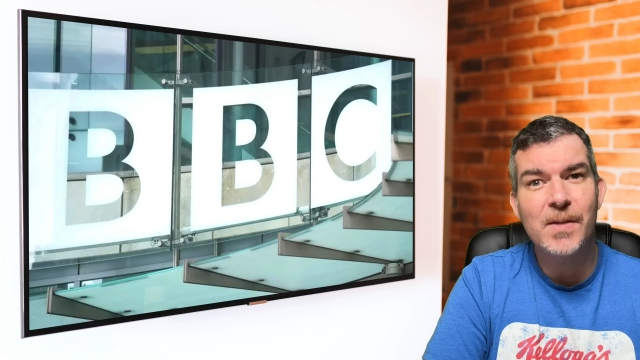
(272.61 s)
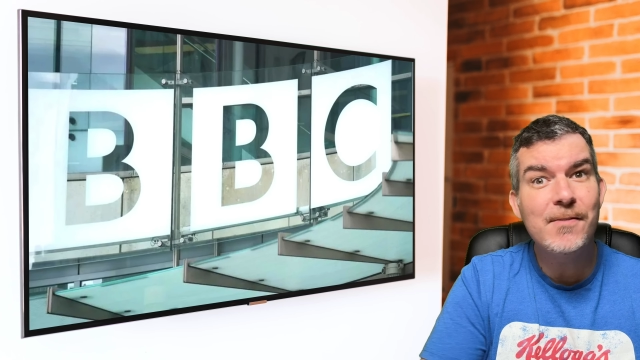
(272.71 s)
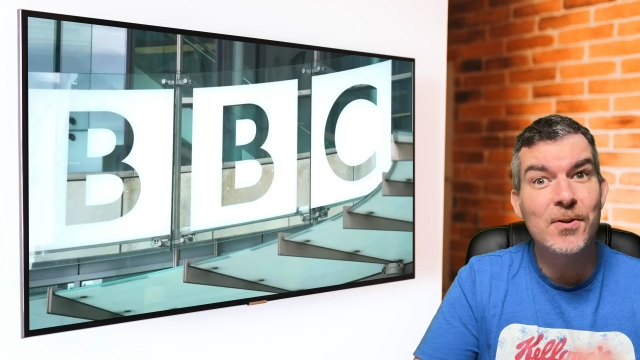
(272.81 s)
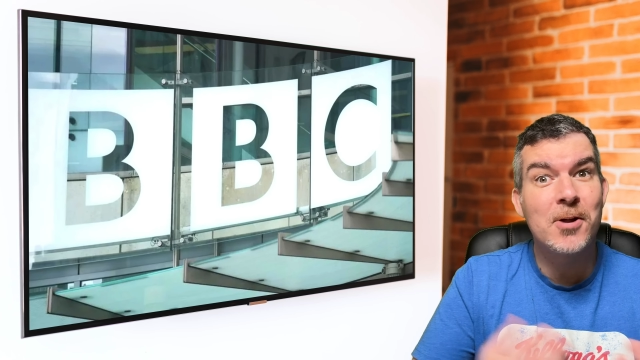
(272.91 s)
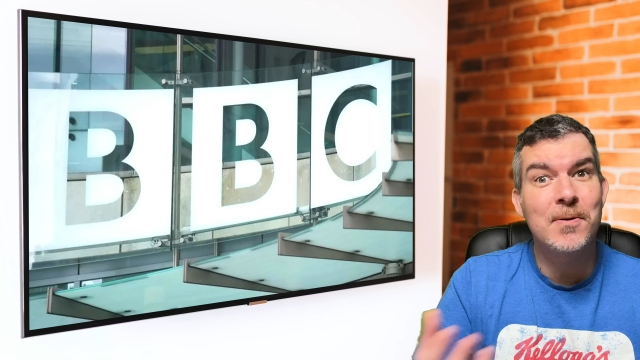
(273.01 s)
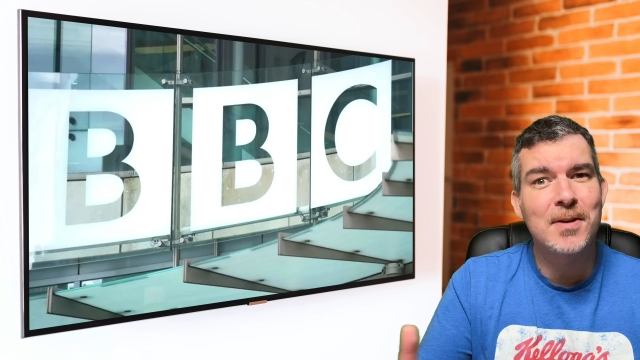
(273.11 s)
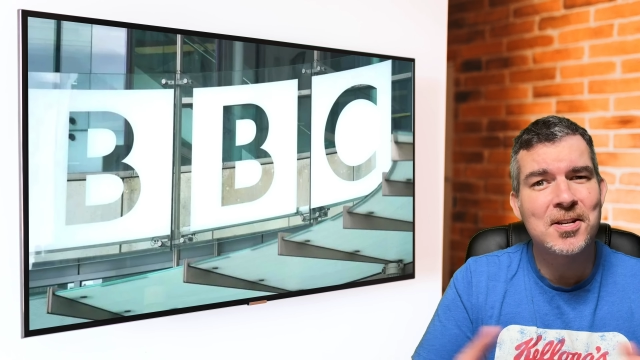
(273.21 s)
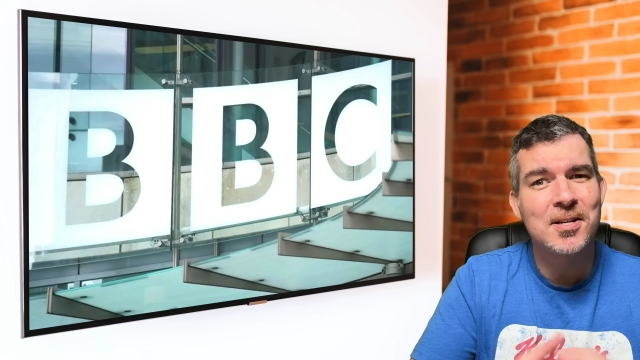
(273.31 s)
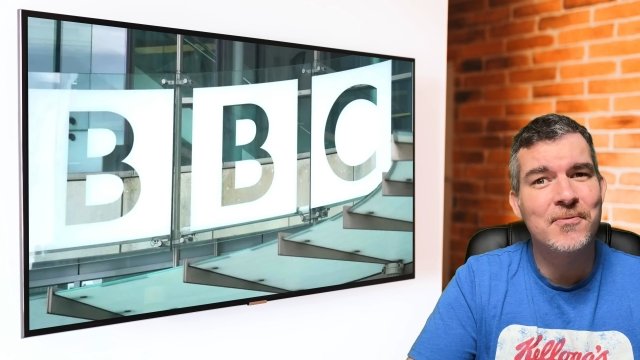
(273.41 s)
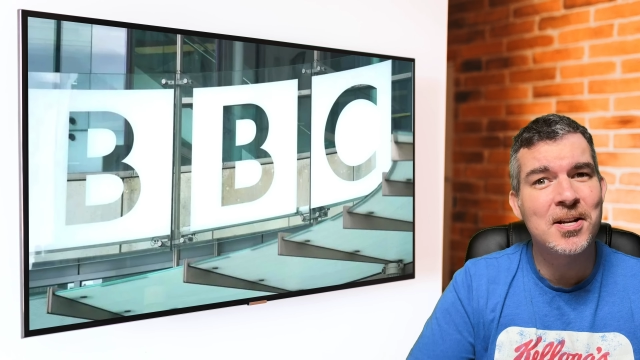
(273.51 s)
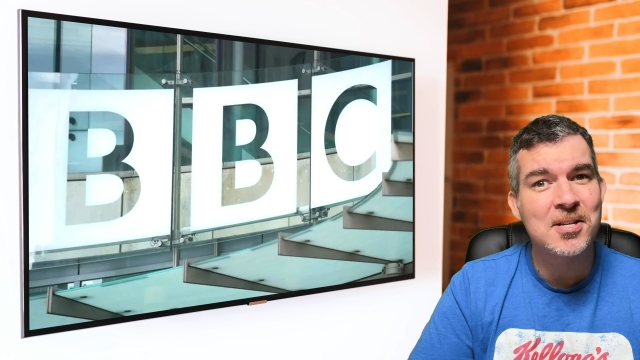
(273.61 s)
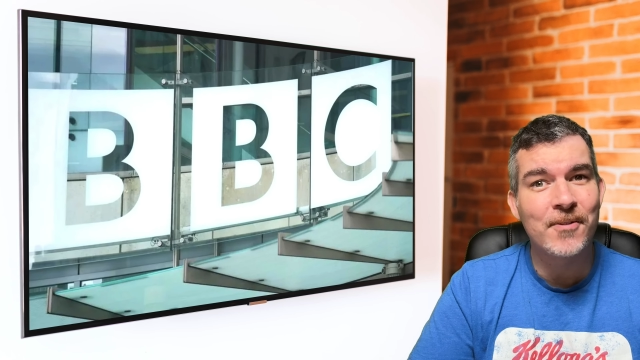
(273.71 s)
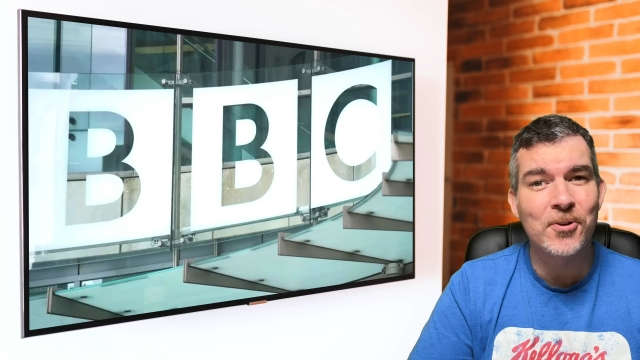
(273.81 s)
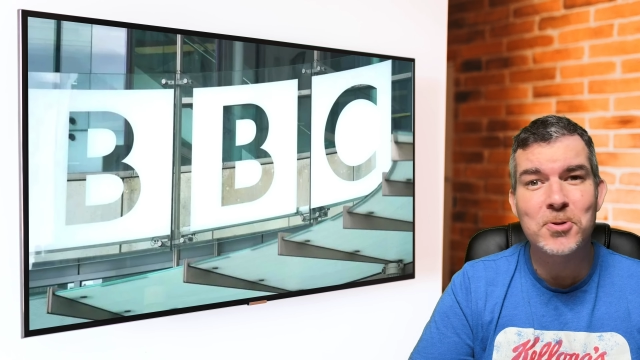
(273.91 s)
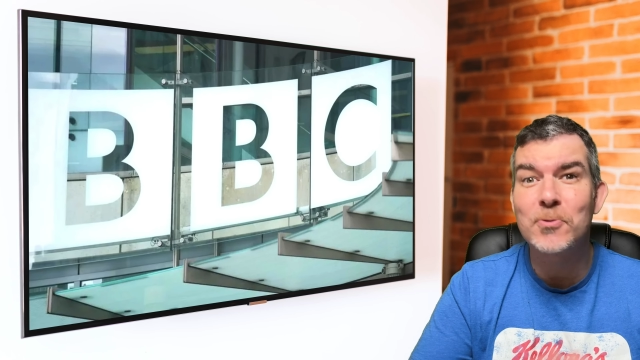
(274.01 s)
Even though I'm guessing the rest
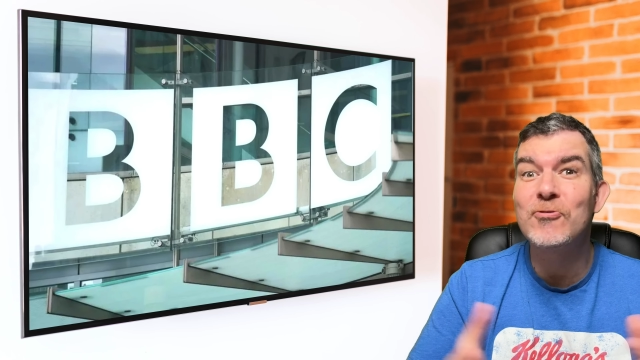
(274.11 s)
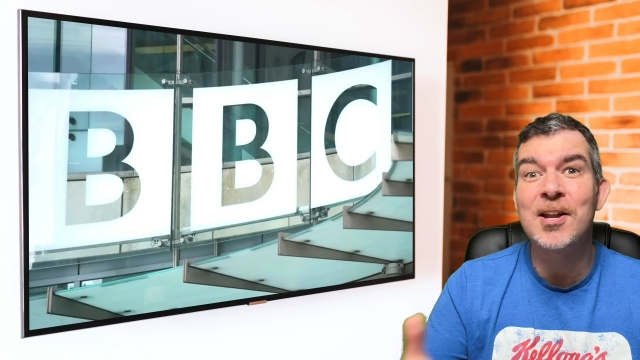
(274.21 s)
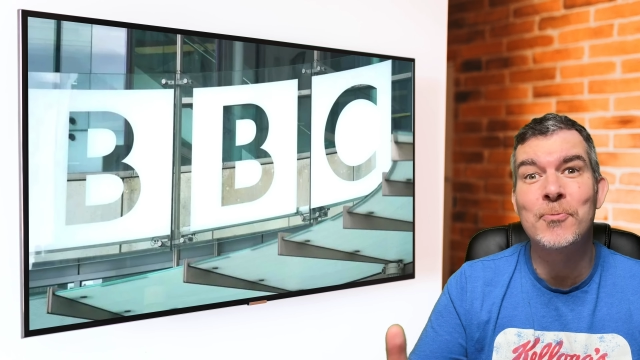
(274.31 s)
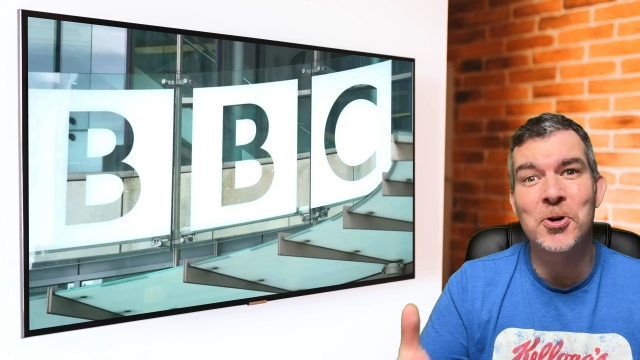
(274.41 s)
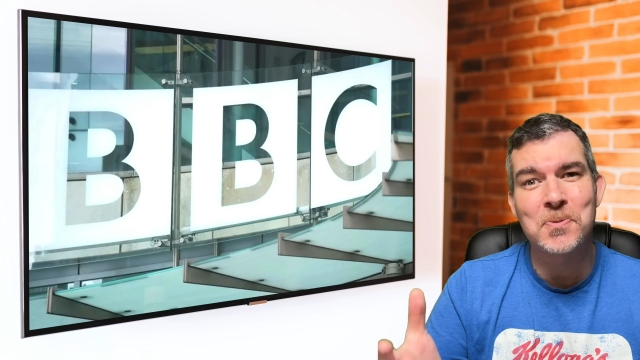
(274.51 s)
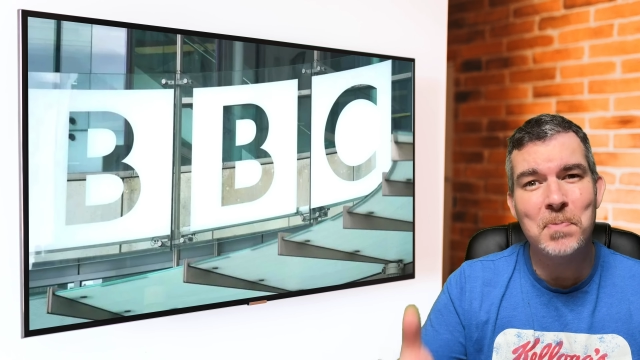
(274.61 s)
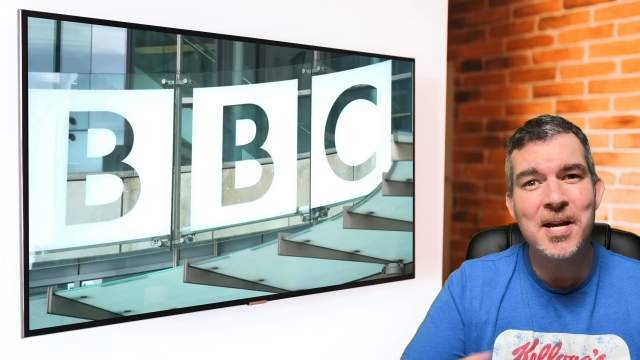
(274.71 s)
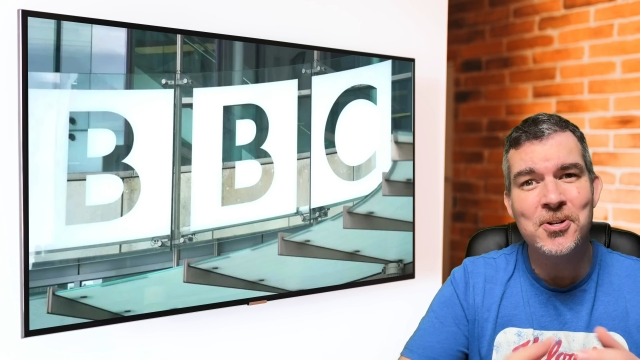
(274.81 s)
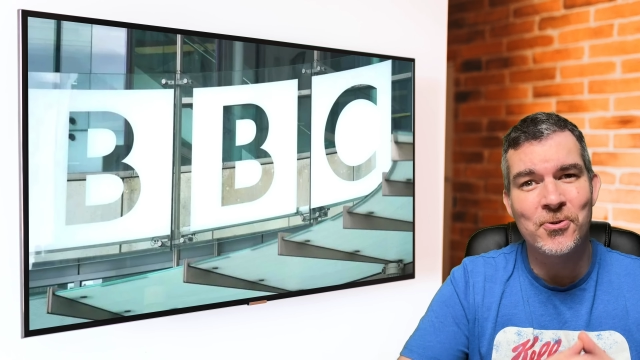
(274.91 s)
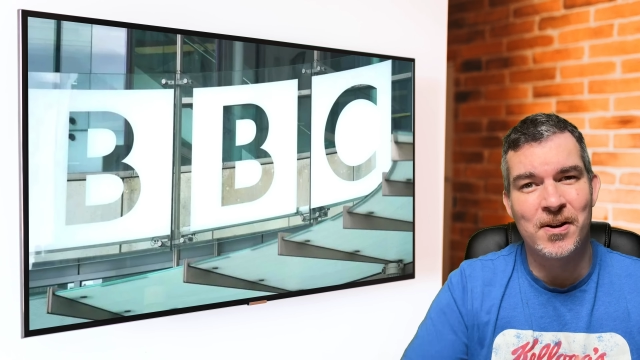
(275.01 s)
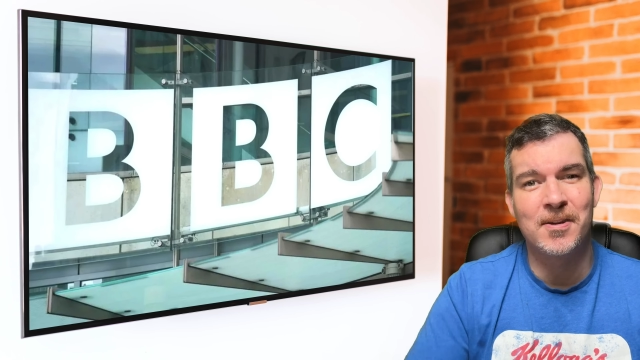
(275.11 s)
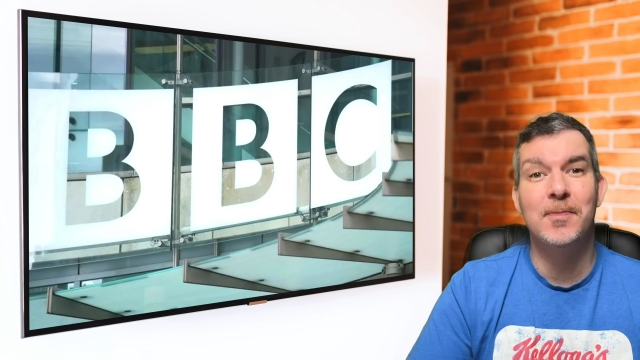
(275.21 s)
of us would rather watch paint dry.